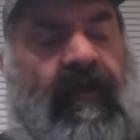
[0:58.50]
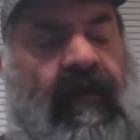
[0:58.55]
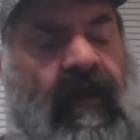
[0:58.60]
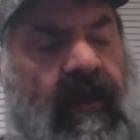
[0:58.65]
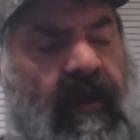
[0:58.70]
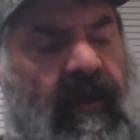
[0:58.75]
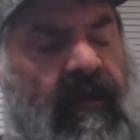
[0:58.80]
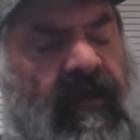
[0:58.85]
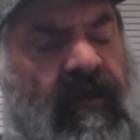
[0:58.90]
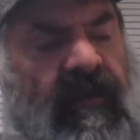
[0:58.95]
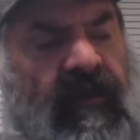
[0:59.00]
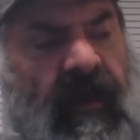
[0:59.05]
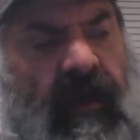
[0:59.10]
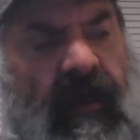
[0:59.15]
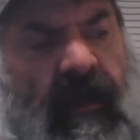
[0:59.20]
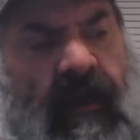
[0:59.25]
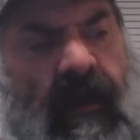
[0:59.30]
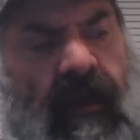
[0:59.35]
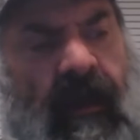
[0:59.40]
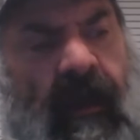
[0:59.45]
there's a
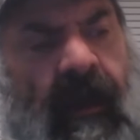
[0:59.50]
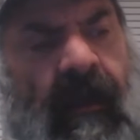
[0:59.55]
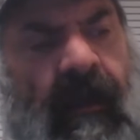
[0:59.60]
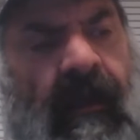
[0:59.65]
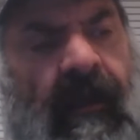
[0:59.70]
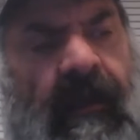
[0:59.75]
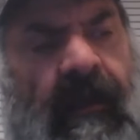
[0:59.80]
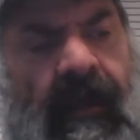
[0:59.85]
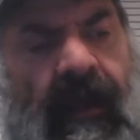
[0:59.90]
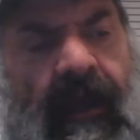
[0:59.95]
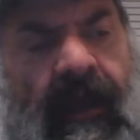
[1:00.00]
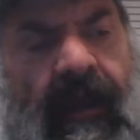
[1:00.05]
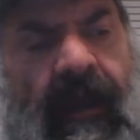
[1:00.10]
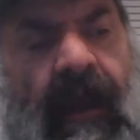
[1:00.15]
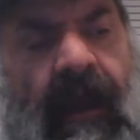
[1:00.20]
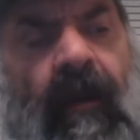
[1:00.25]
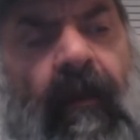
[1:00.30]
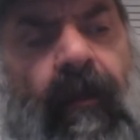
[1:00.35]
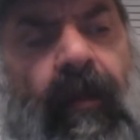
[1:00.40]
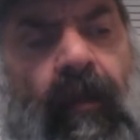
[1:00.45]
scene in the in
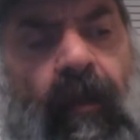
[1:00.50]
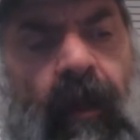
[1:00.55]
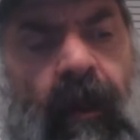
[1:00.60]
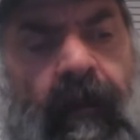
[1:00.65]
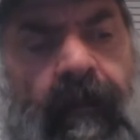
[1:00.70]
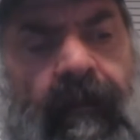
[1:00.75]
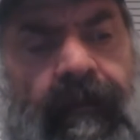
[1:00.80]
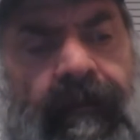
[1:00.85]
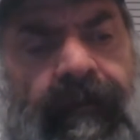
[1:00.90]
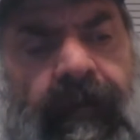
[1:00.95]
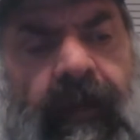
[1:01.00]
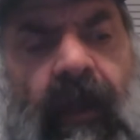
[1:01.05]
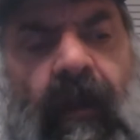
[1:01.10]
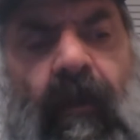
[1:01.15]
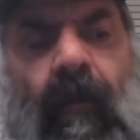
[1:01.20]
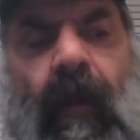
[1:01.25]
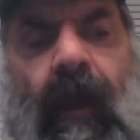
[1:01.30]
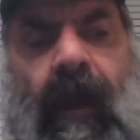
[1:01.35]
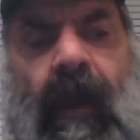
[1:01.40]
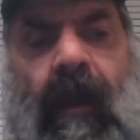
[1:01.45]
the airport
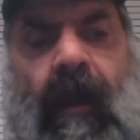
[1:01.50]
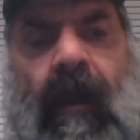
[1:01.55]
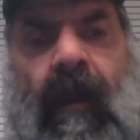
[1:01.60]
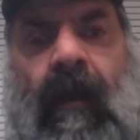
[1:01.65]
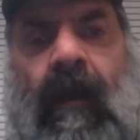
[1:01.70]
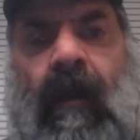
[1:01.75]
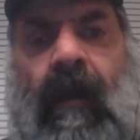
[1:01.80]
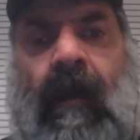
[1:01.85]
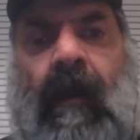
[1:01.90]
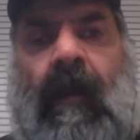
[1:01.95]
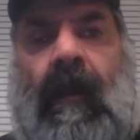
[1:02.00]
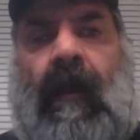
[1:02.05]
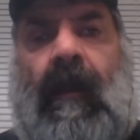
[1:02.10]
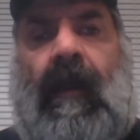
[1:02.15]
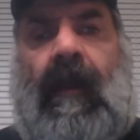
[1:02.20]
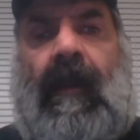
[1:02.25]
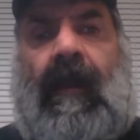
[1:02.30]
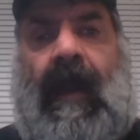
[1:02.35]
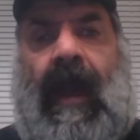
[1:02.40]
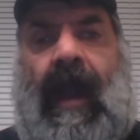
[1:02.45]
where
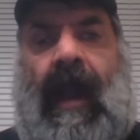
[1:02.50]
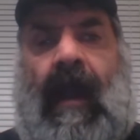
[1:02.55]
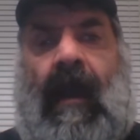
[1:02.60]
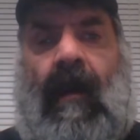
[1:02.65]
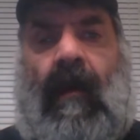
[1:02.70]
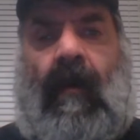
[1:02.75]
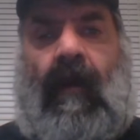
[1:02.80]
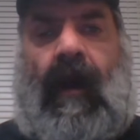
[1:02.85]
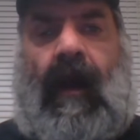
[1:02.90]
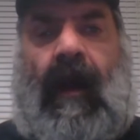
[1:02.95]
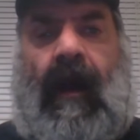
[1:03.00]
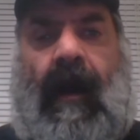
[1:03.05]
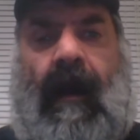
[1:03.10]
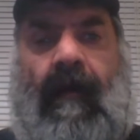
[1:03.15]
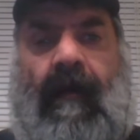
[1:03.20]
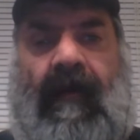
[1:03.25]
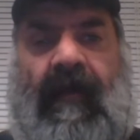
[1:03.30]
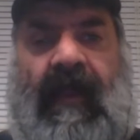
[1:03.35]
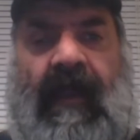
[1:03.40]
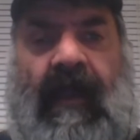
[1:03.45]
now
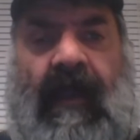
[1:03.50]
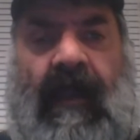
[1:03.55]
um,